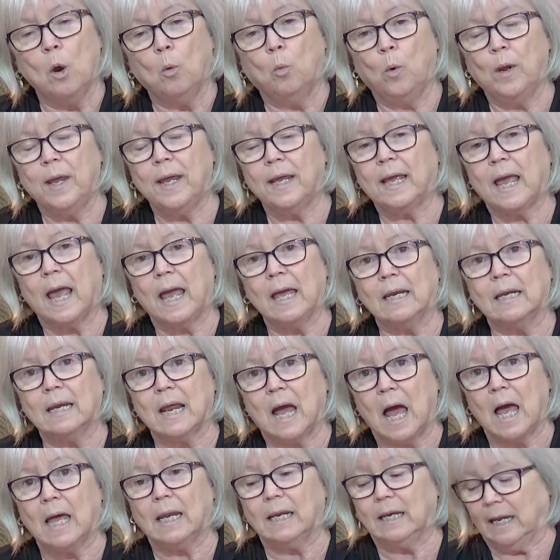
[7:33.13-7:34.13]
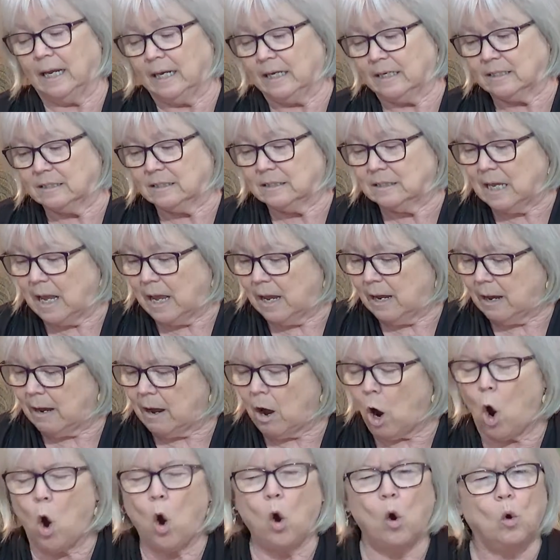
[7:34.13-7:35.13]
We cannot
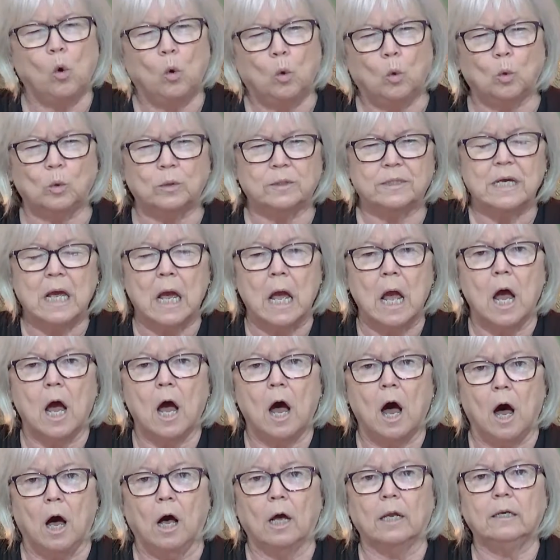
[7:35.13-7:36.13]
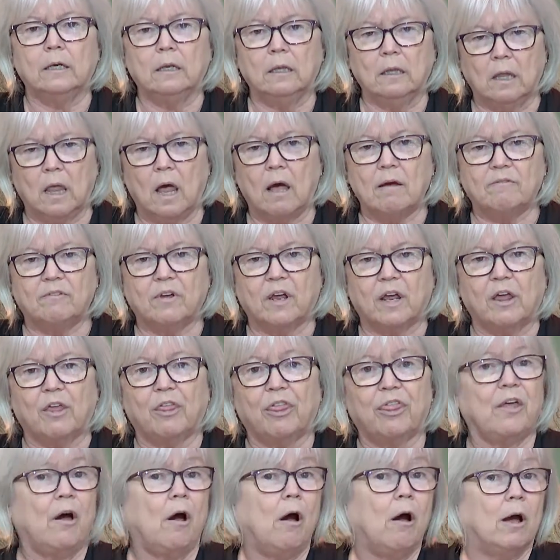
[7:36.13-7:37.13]
hold unloving
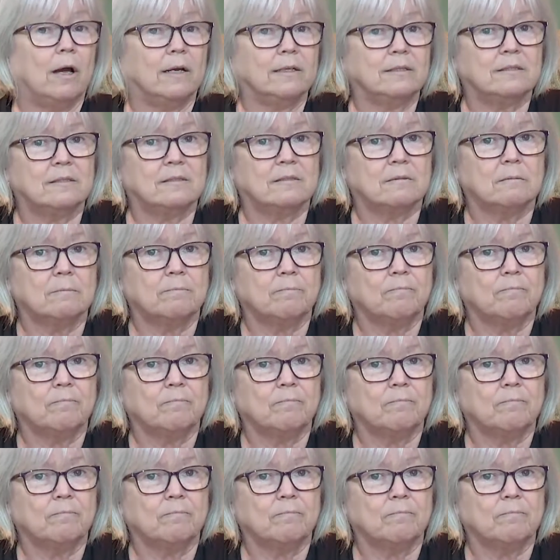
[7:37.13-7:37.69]
thoughts